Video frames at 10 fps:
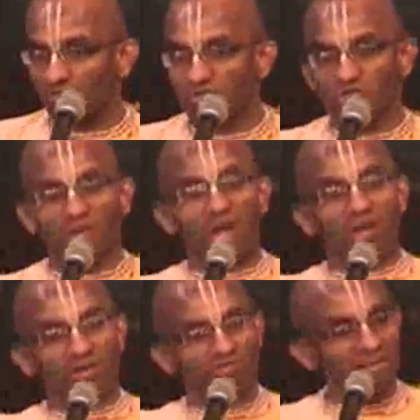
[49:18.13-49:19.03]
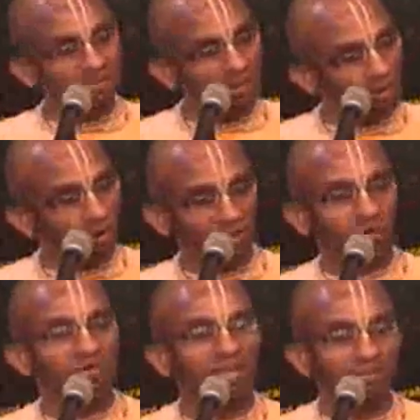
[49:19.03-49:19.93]
which are revealed by God
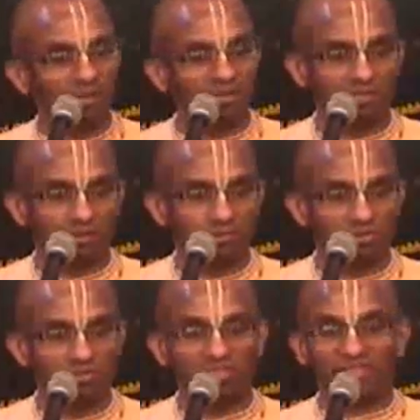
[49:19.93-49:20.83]
according to time, place, circumstance. The